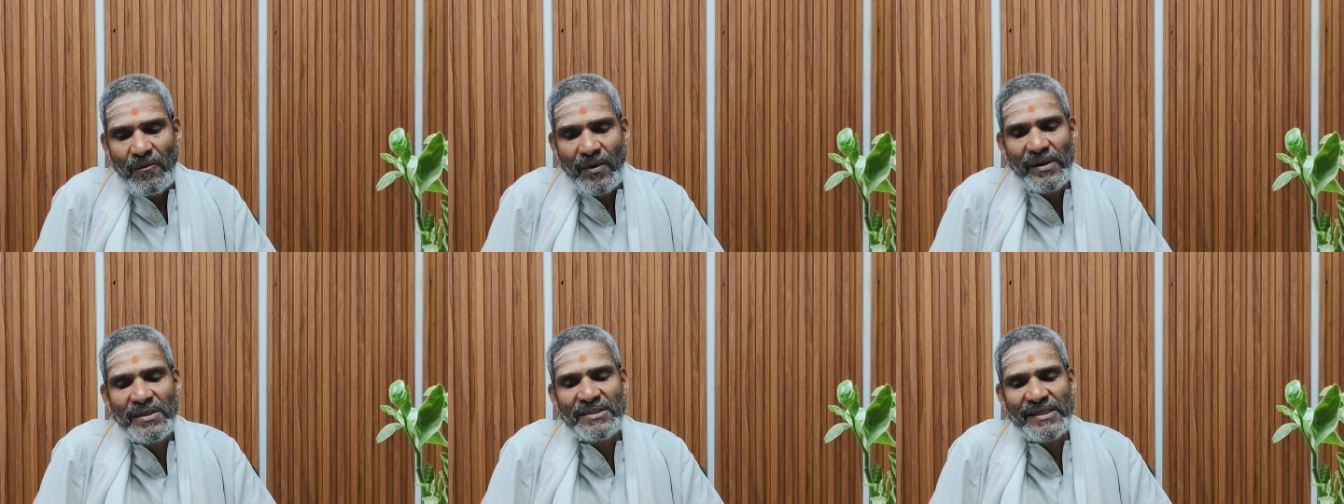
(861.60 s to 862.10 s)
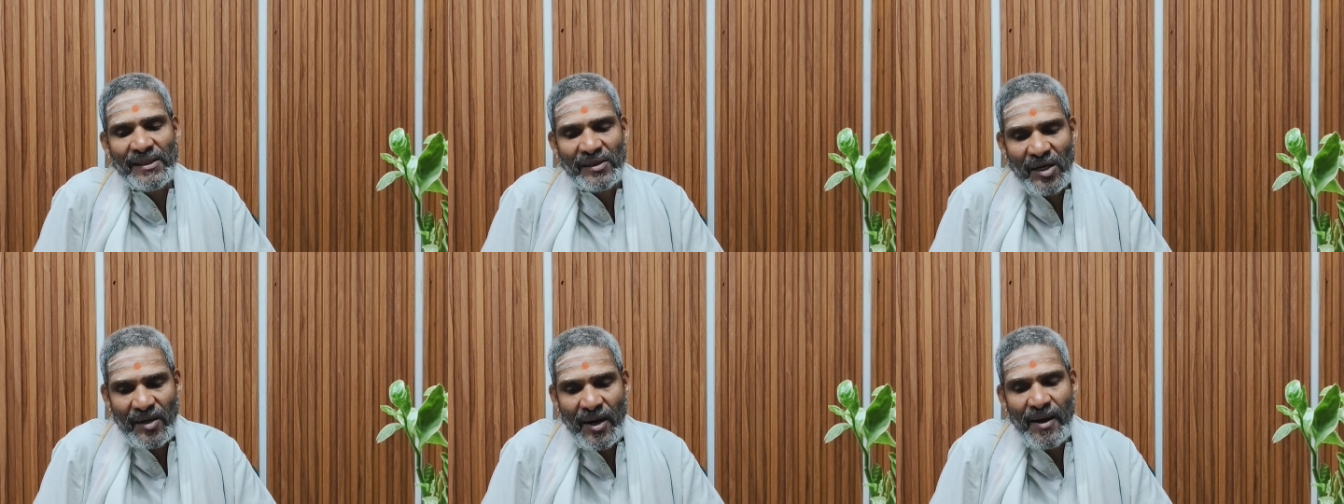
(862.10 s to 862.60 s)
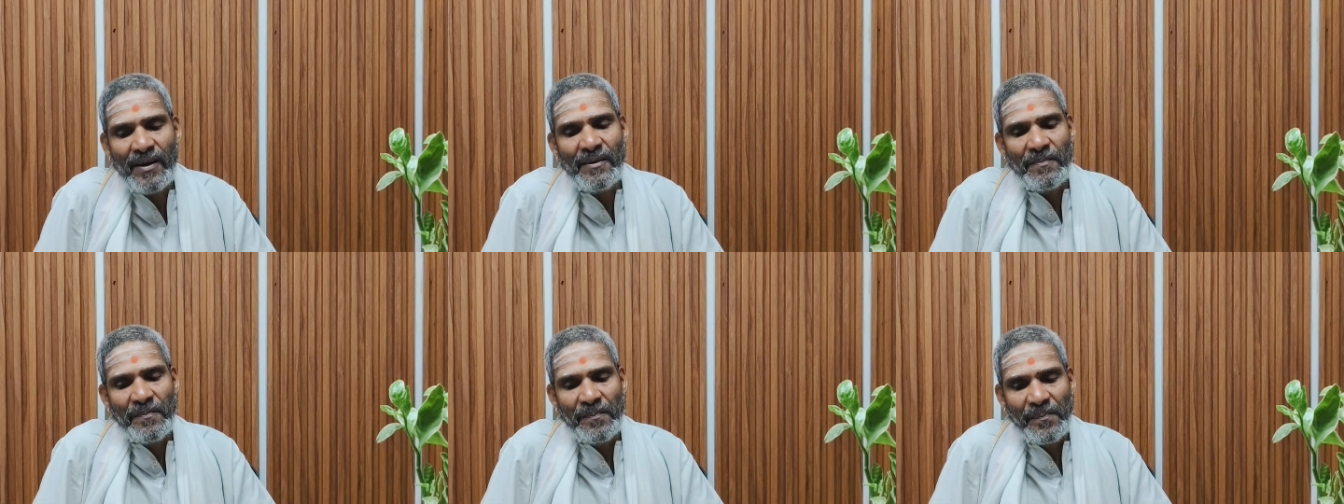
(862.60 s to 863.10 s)
One is
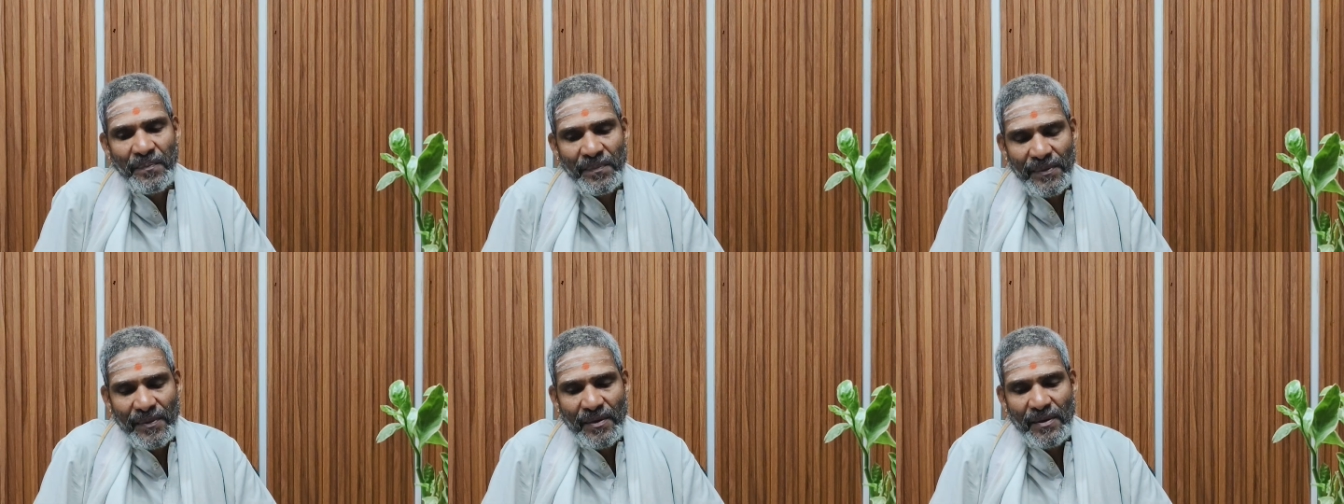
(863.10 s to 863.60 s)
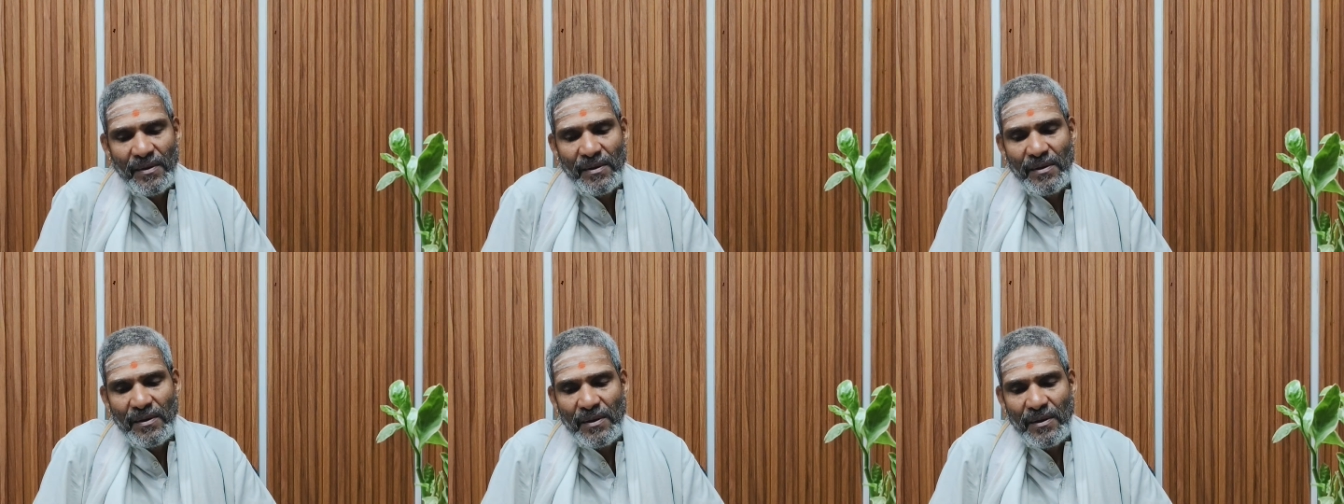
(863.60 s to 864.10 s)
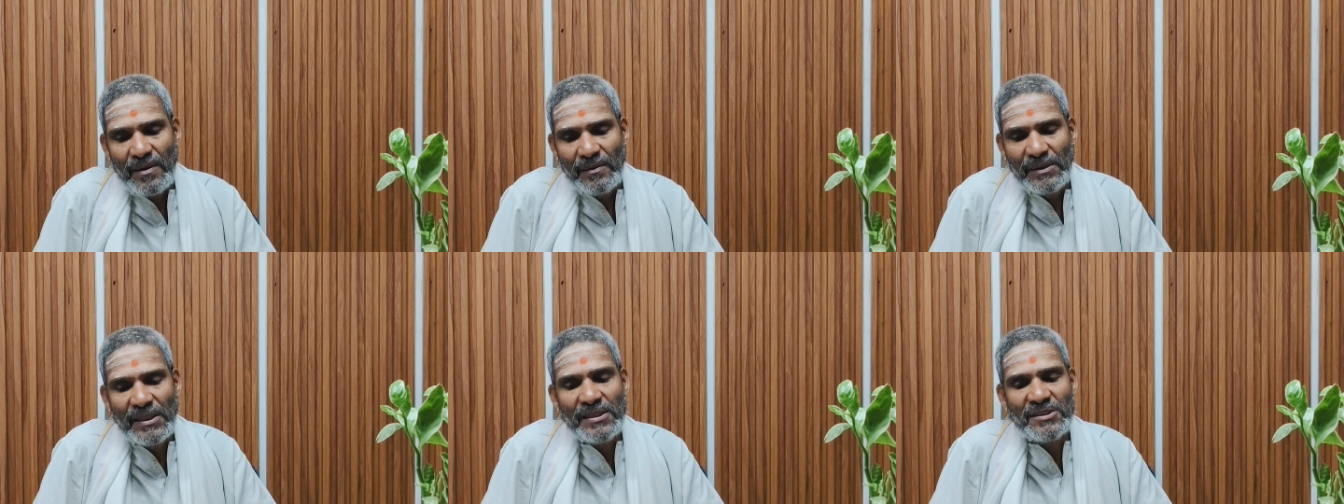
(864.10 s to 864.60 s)
Yantrakaha,
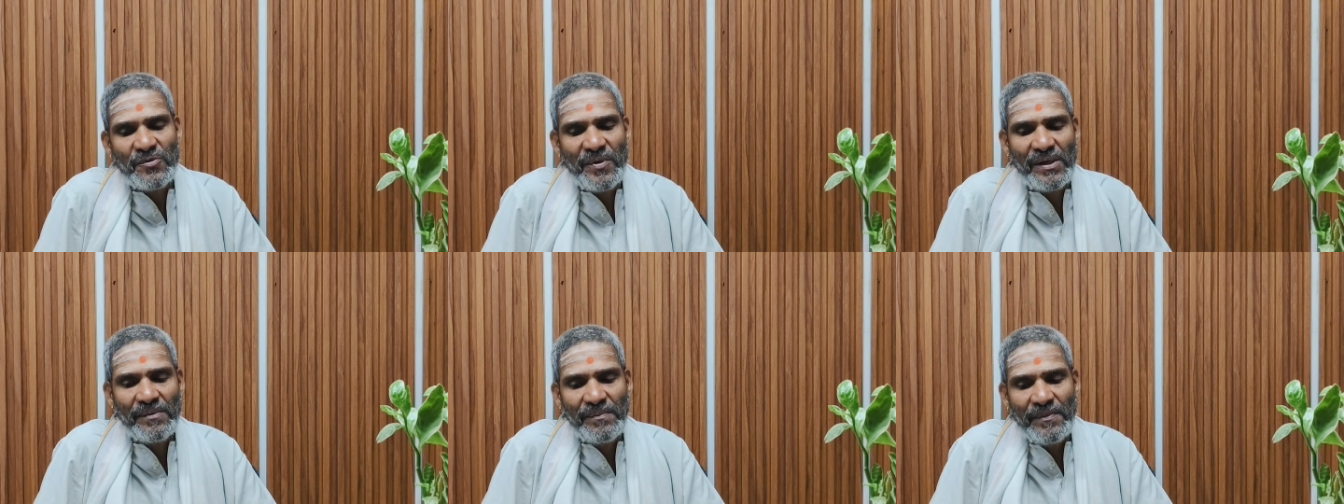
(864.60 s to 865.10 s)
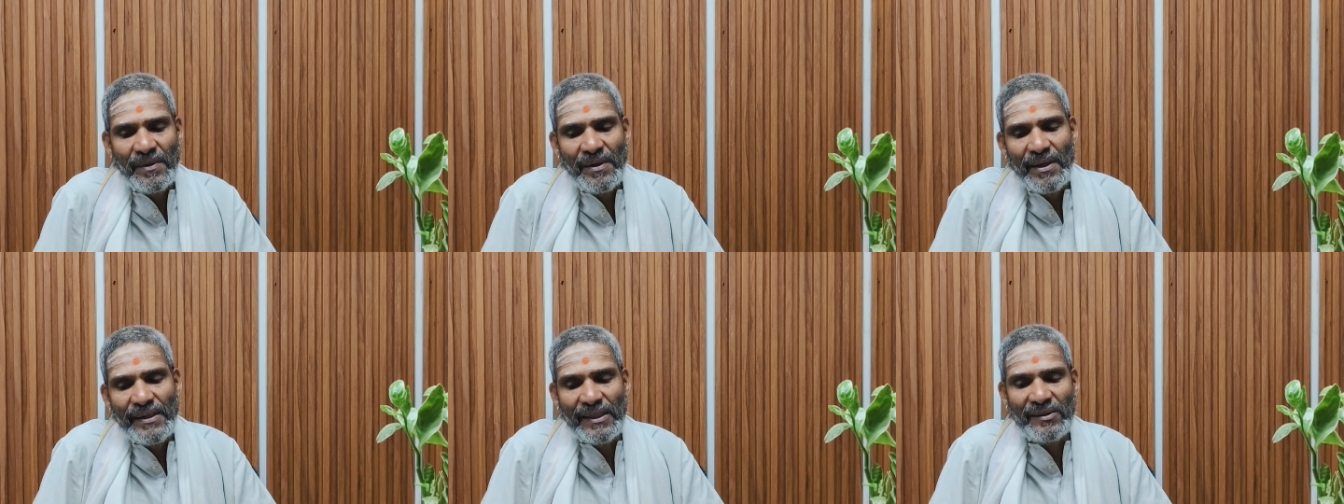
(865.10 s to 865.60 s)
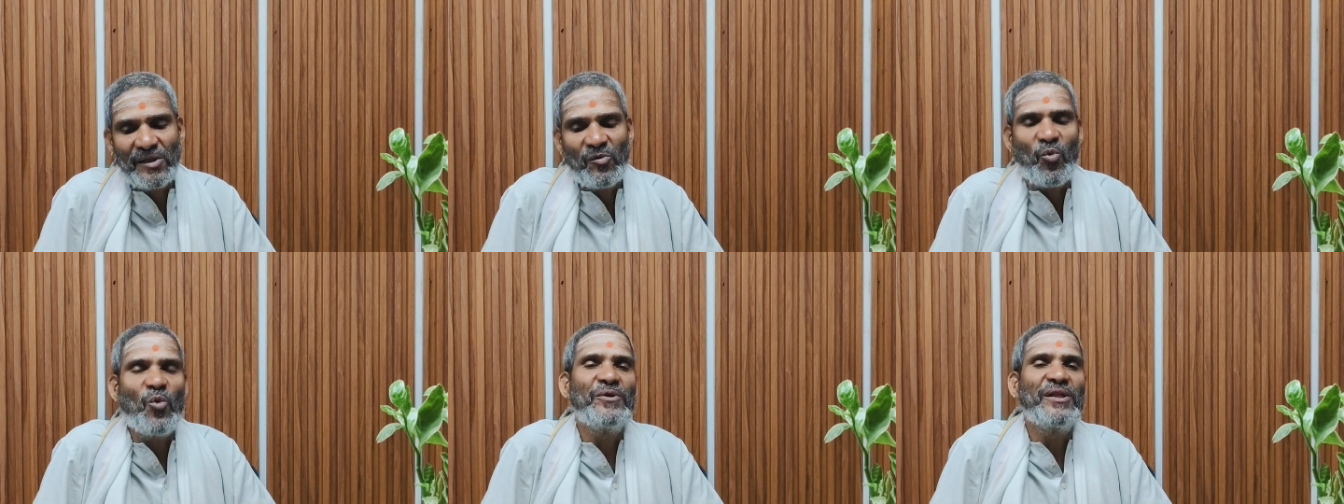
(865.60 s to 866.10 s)
the next one Yantra
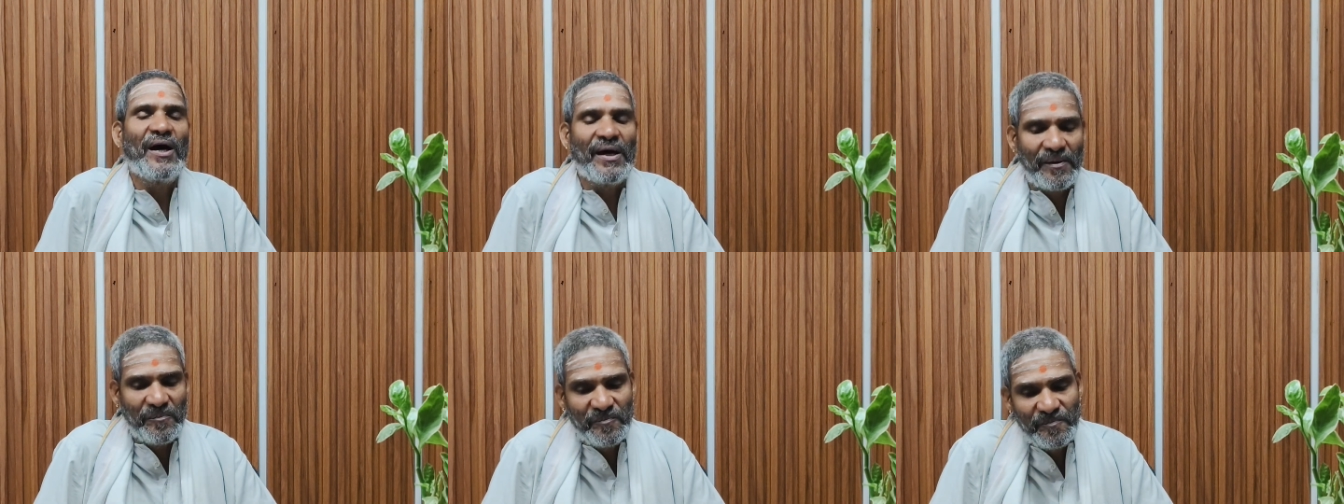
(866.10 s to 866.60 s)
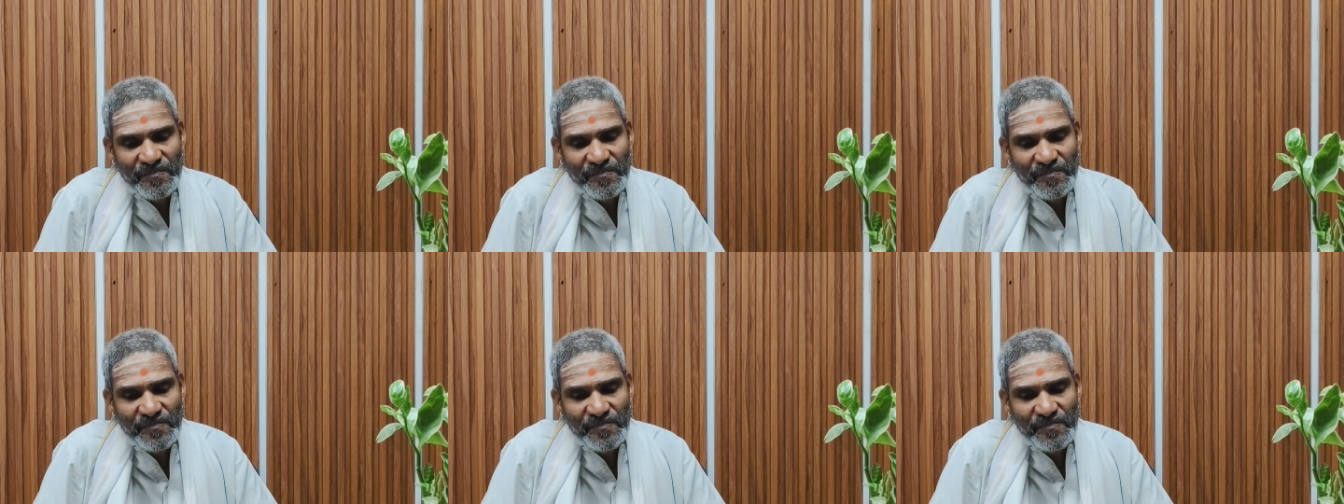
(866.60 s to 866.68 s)
Kovidaha.